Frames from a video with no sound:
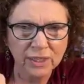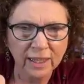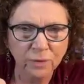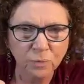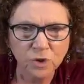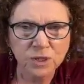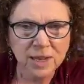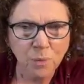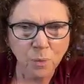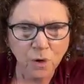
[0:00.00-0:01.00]
Like she's
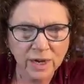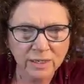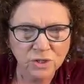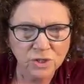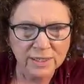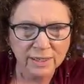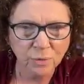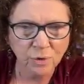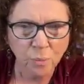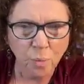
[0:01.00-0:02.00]
not worried and she's like
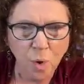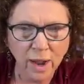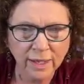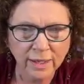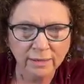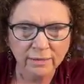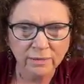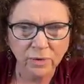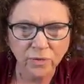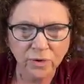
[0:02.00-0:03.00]
walking
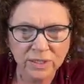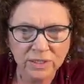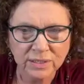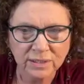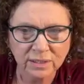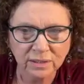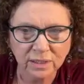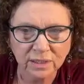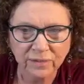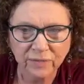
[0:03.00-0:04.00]
over this little
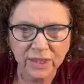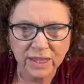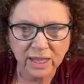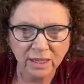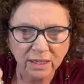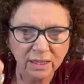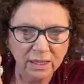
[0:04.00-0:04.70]
cliffy thing.